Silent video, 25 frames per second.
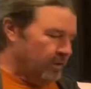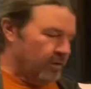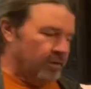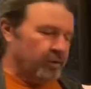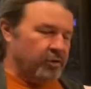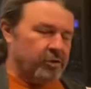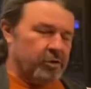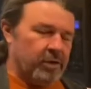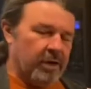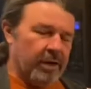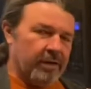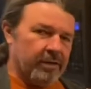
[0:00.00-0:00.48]

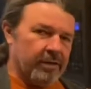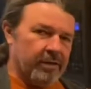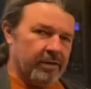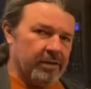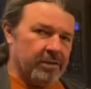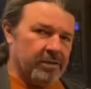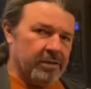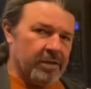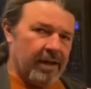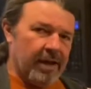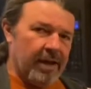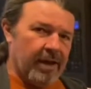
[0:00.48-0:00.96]
Check
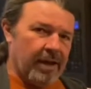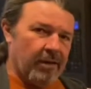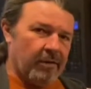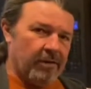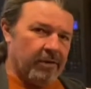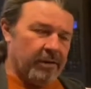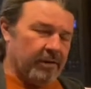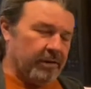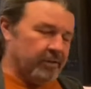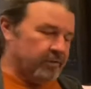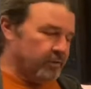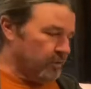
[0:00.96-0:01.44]
this out.
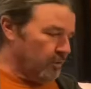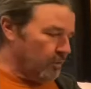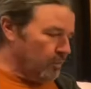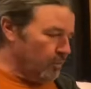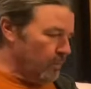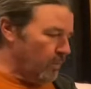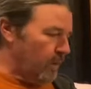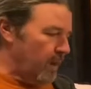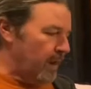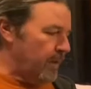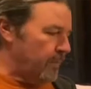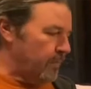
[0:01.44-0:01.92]
It's a
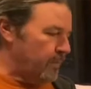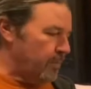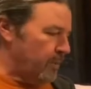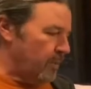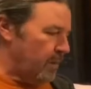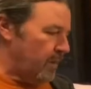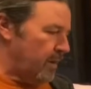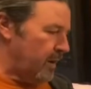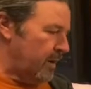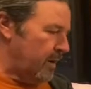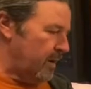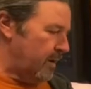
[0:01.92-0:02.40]
great
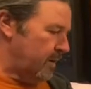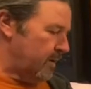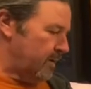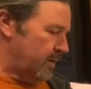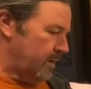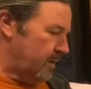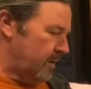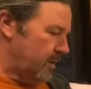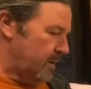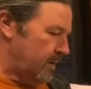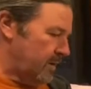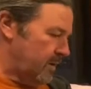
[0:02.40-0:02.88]
product.
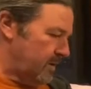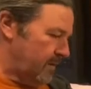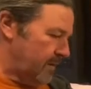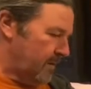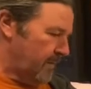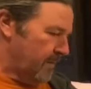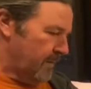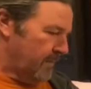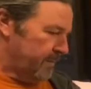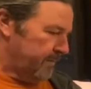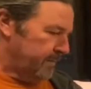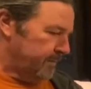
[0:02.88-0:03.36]
Uh,
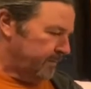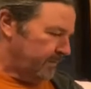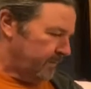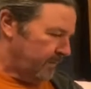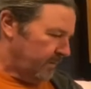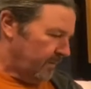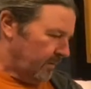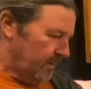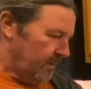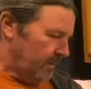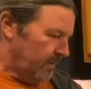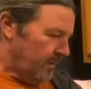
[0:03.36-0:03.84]

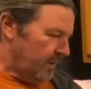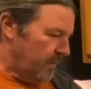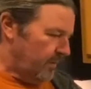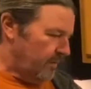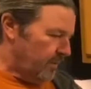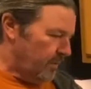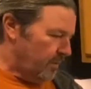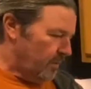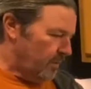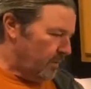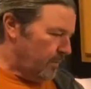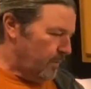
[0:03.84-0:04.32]
even
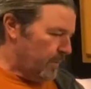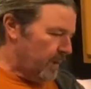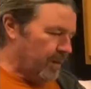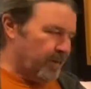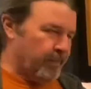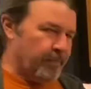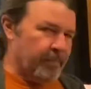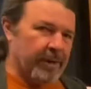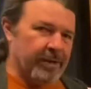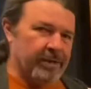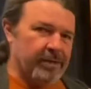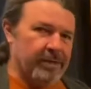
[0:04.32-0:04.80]
though I made a
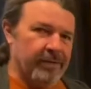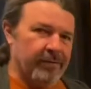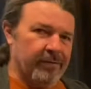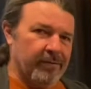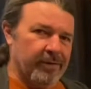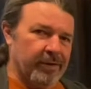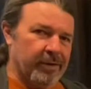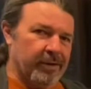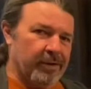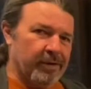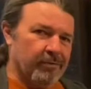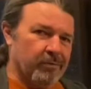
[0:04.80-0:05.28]
mess of
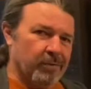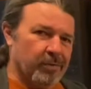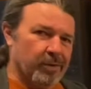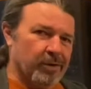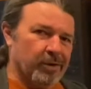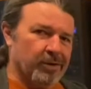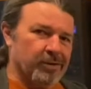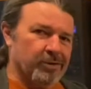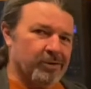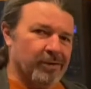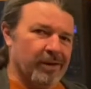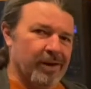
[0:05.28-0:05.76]
it, it
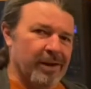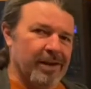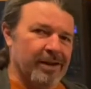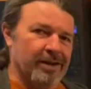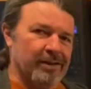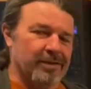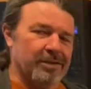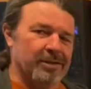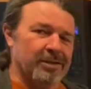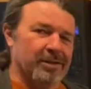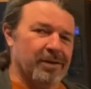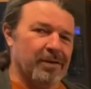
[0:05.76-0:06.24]
works great.
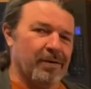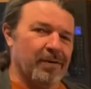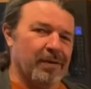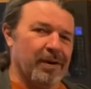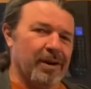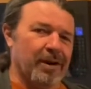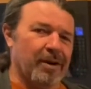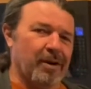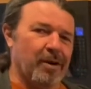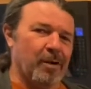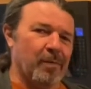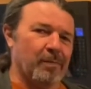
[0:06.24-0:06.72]
So I
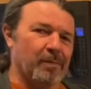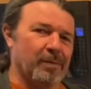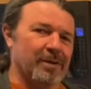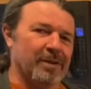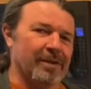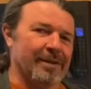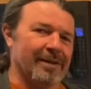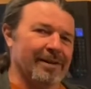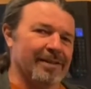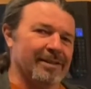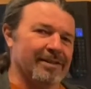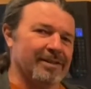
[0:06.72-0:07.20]
uh, hope you
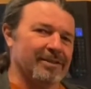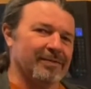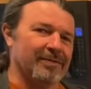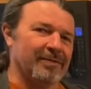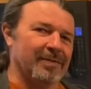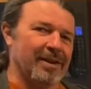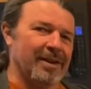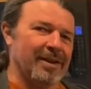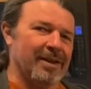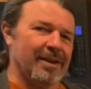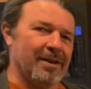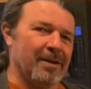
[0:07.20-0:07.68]
like this
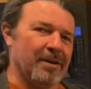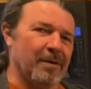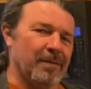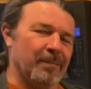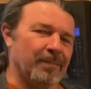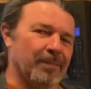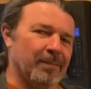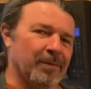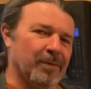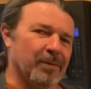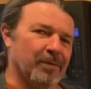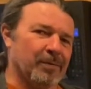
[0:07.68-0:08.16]
video.
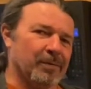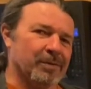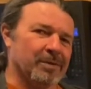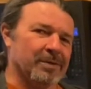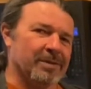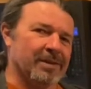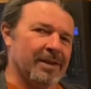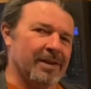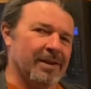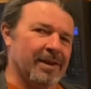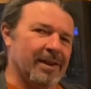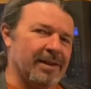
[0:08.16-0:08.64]
We'll
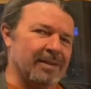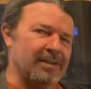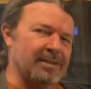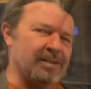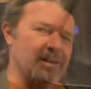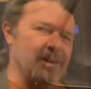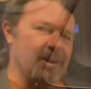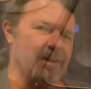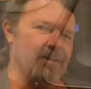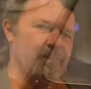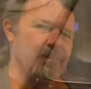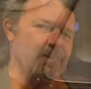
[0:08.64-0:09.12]
see you next
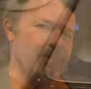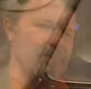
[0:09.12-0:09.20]
time.